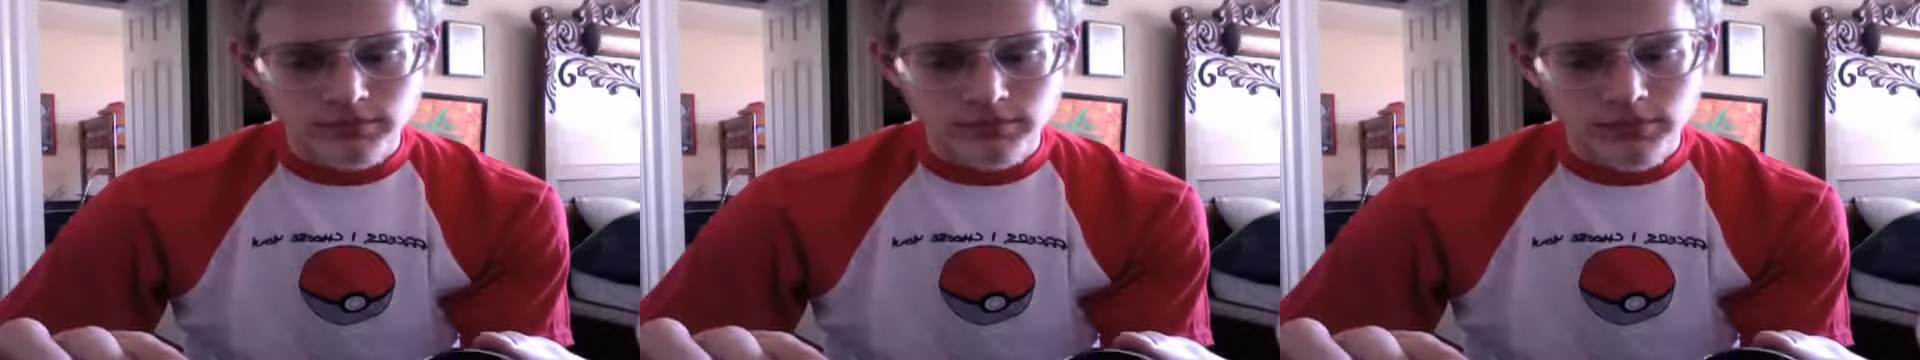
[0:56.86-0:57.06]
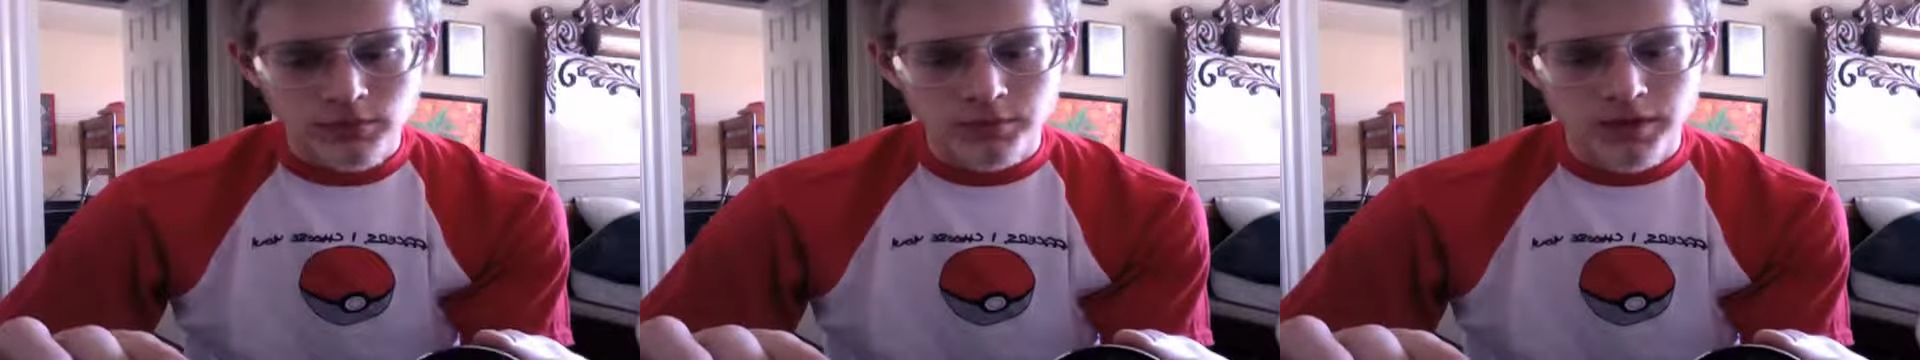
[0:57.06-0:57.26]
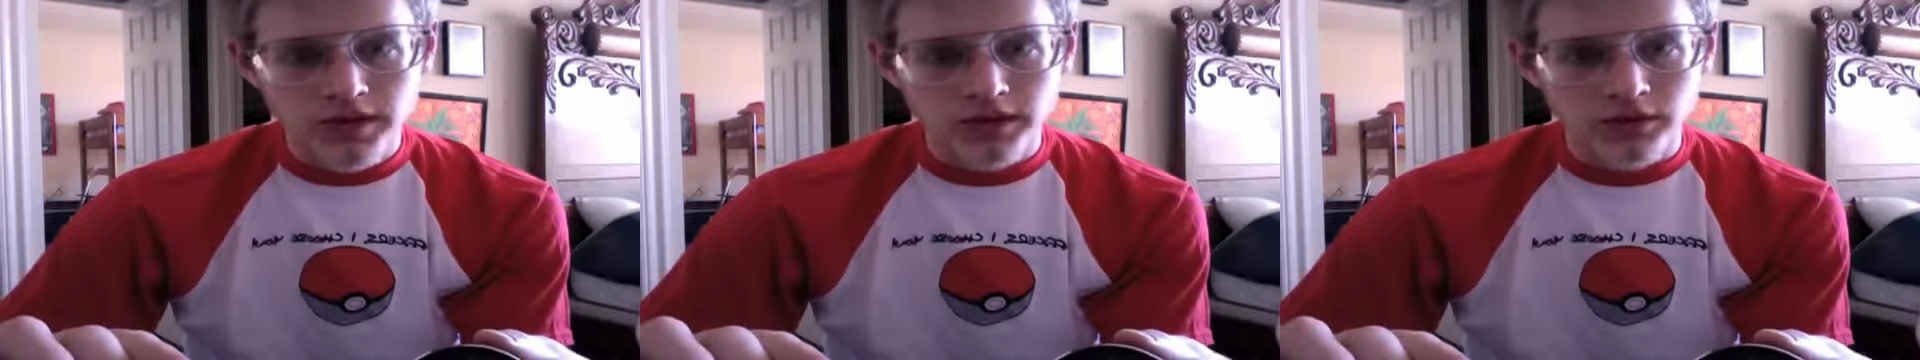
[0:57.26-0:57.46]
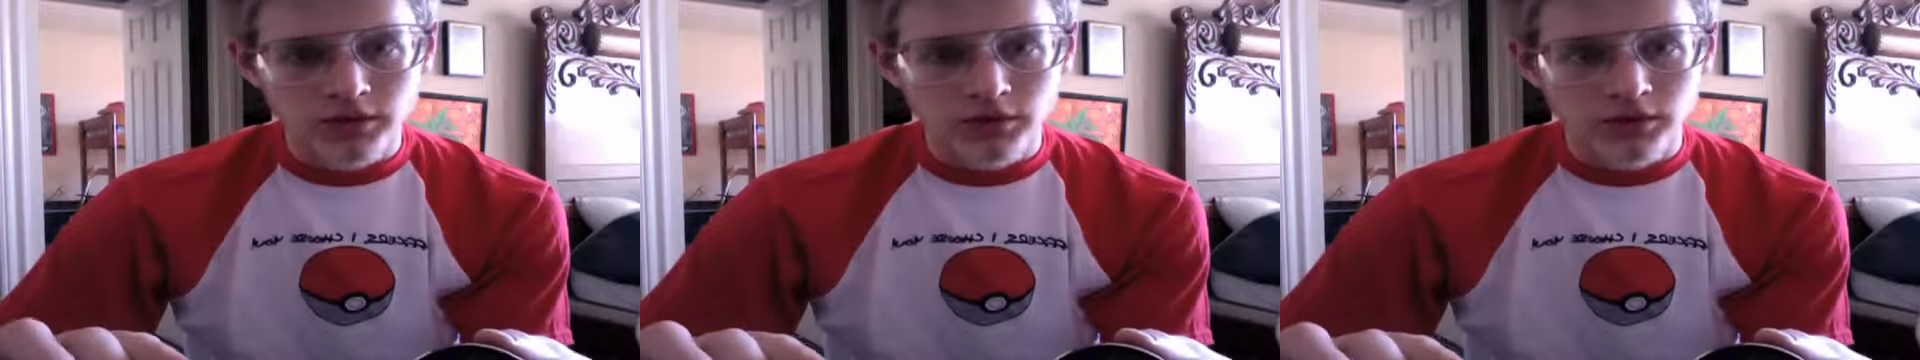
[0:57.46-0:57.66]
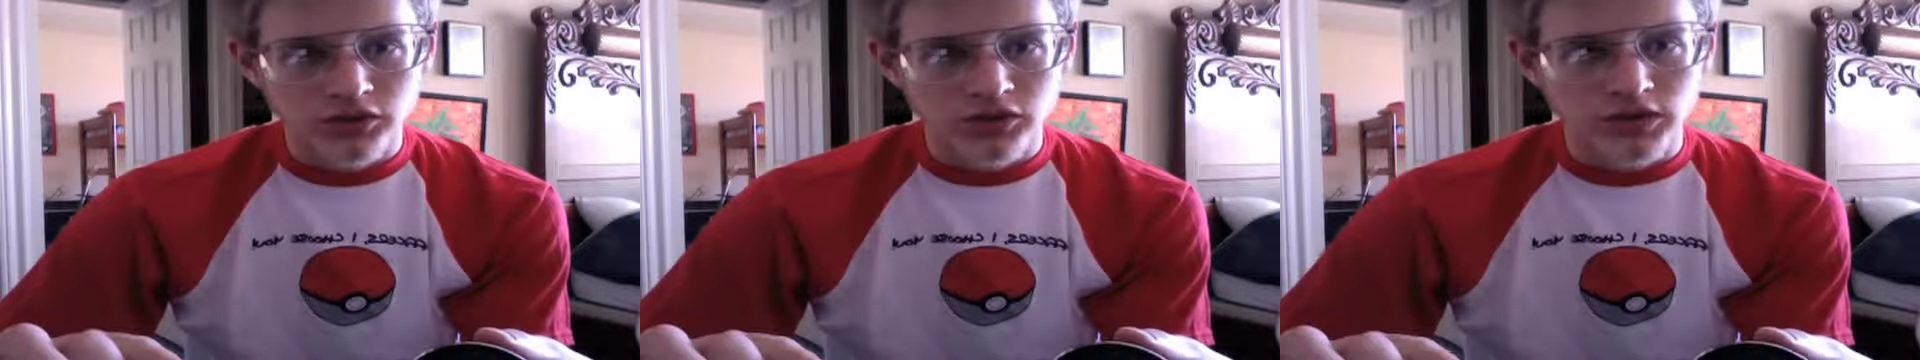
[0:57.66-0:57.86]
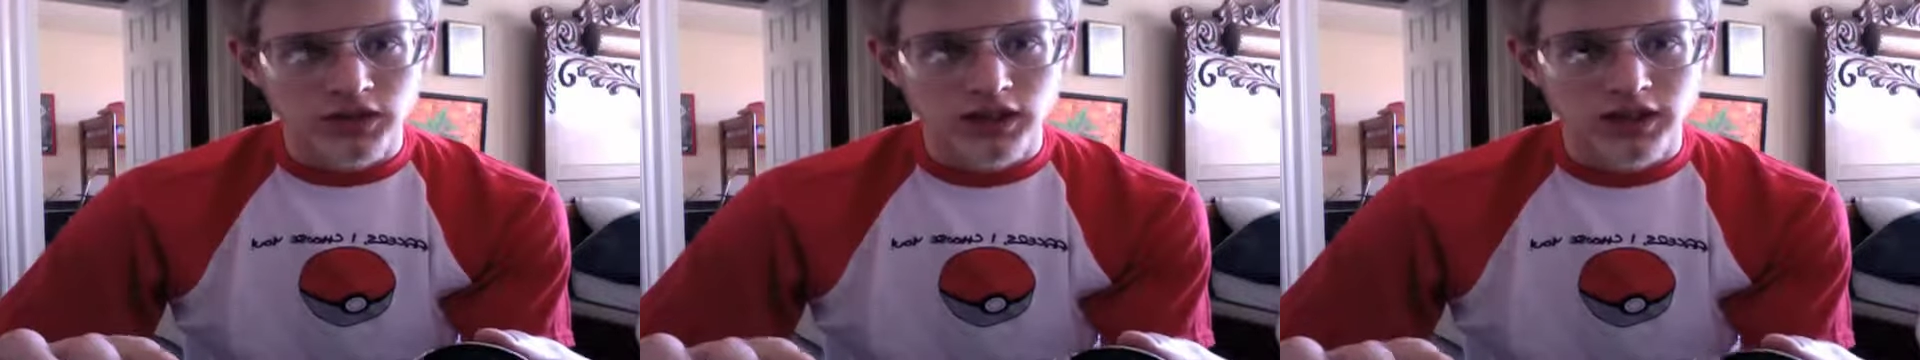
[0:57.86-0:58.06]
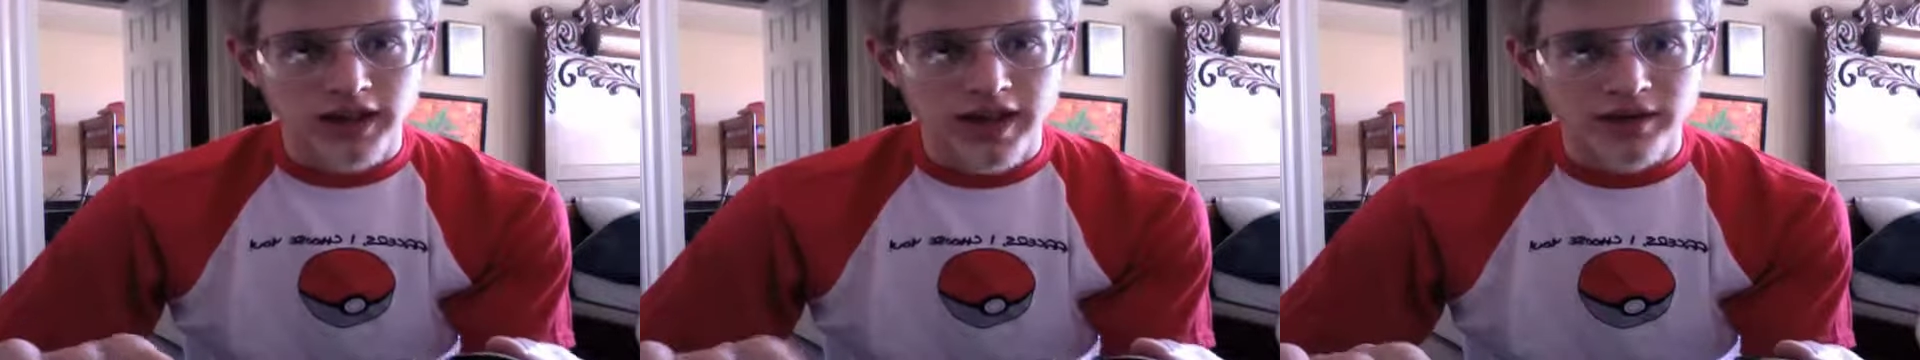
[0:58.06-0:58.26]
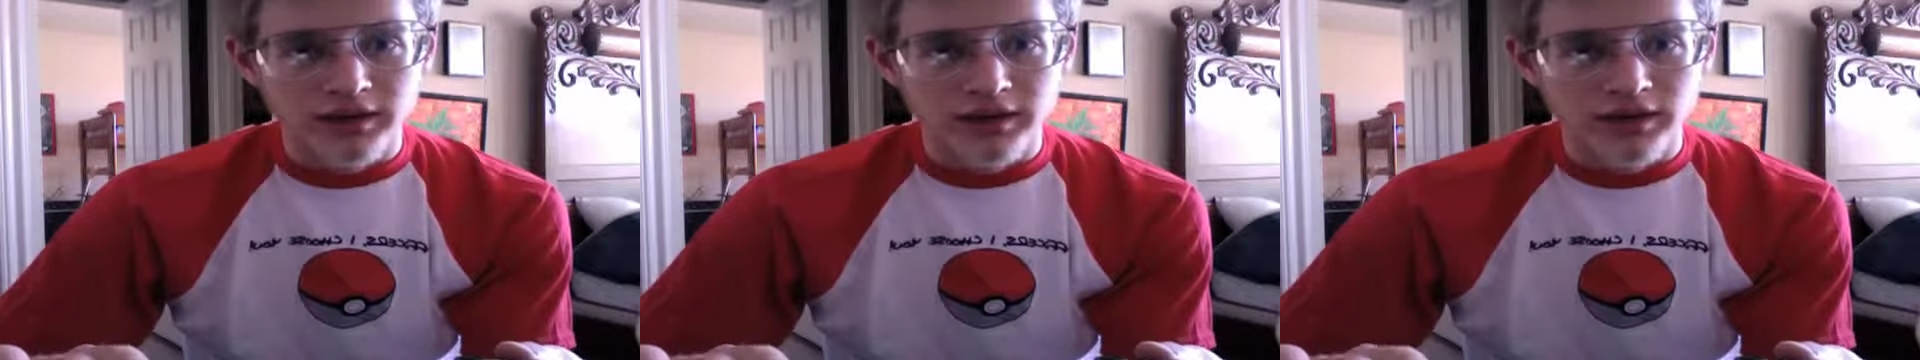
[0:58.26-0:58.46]
menu, which will
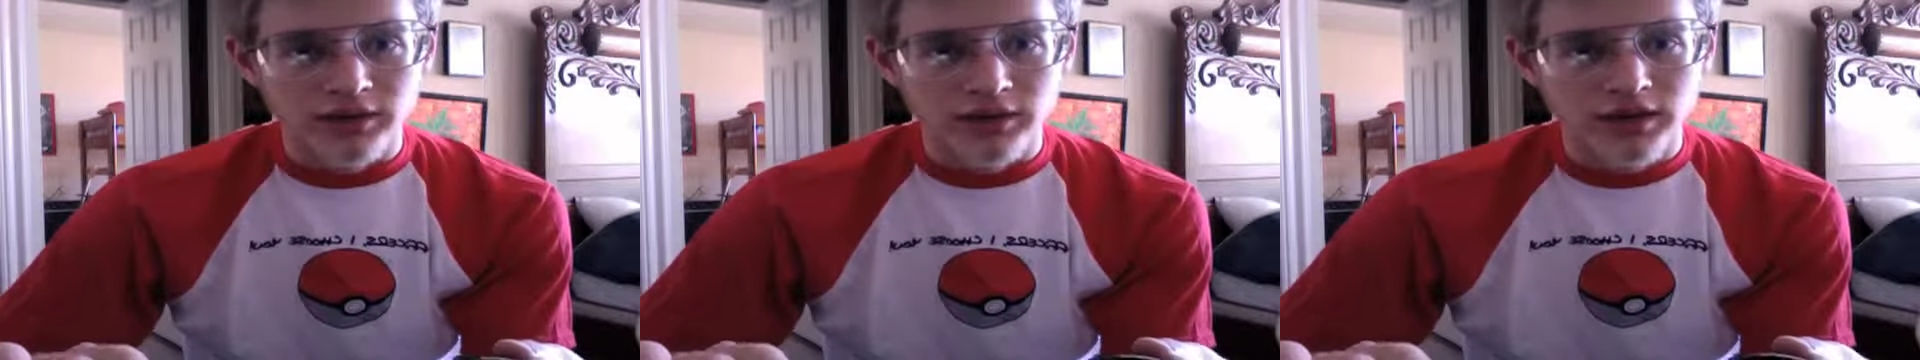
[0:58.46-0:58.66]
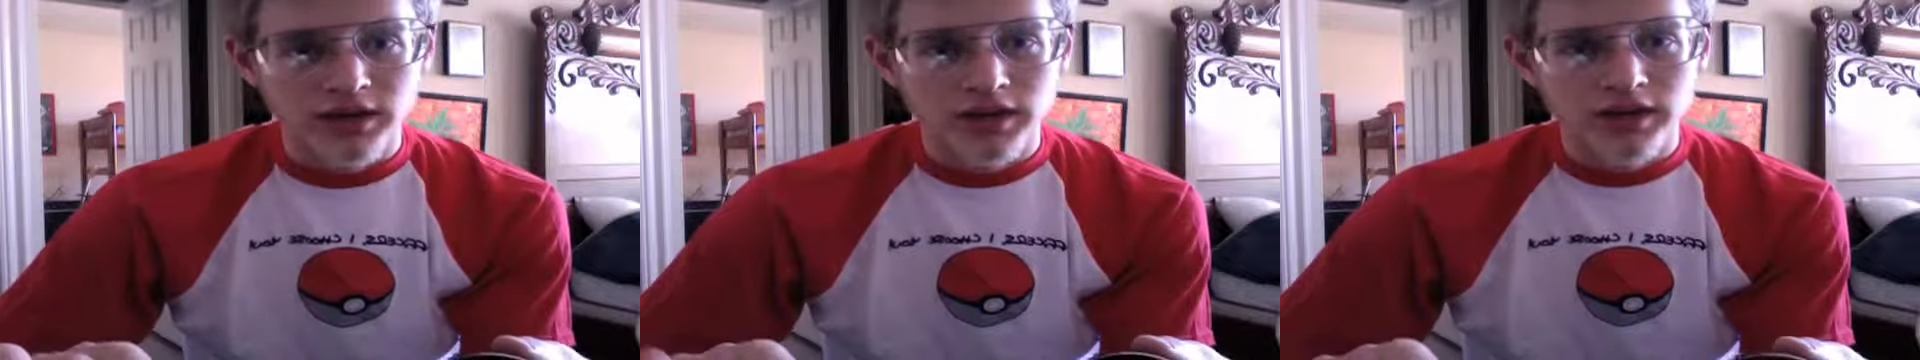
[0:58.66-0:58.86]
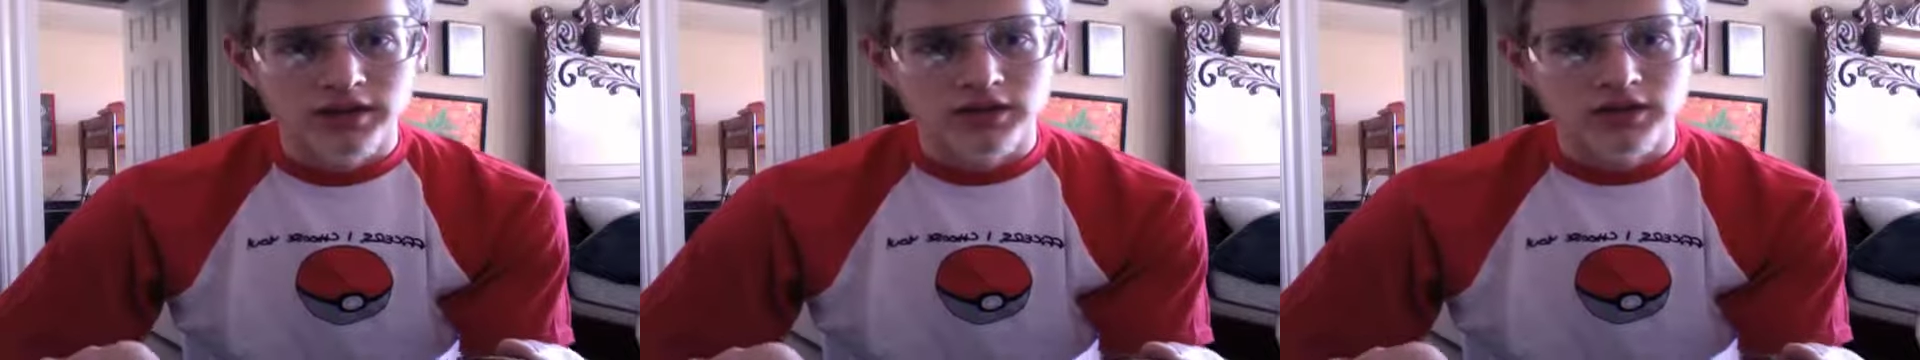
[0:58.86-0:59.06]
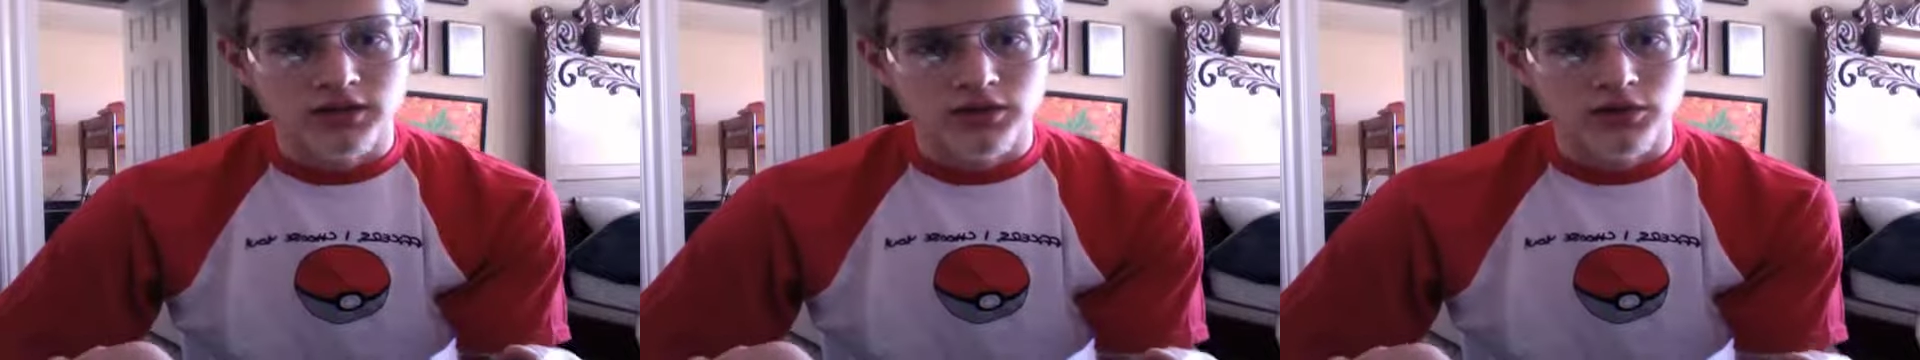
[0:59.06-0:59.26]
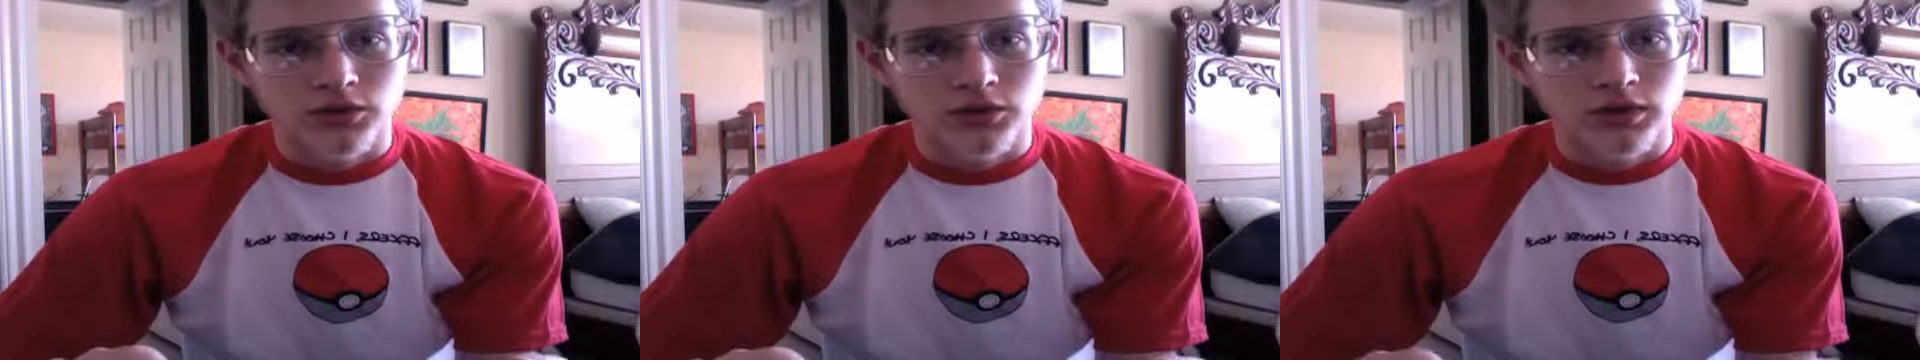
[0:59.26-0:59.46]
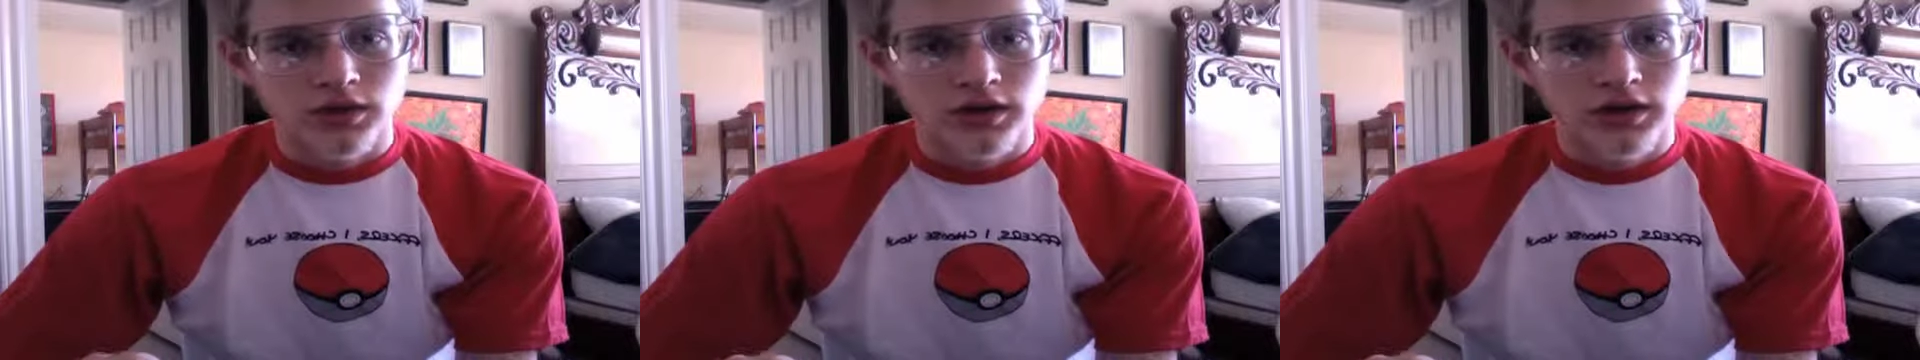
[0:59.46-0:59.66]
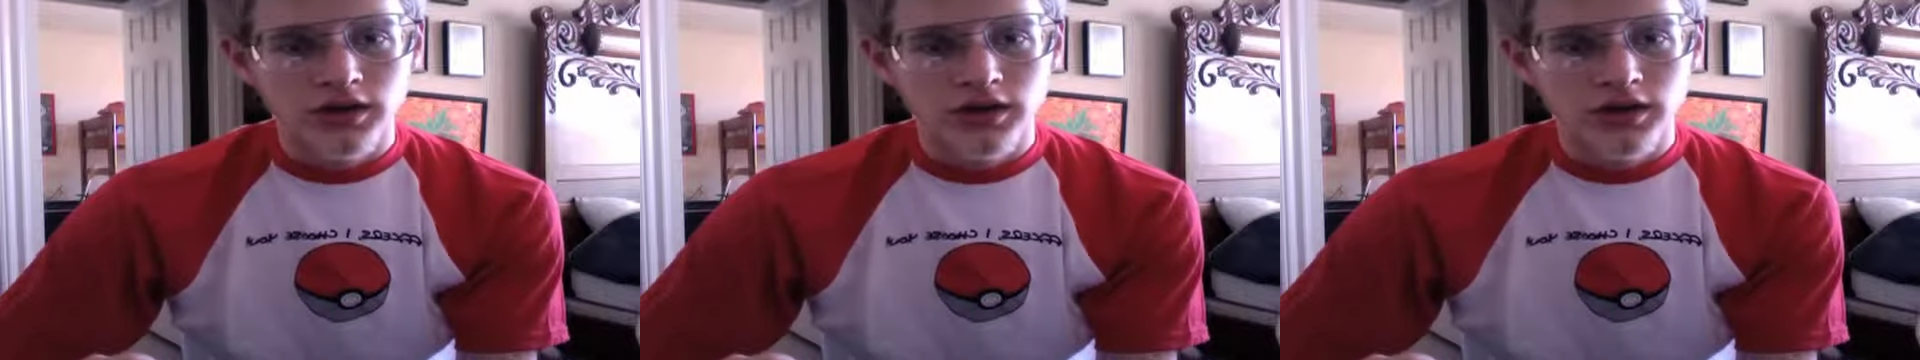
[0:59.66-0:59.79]
allow you to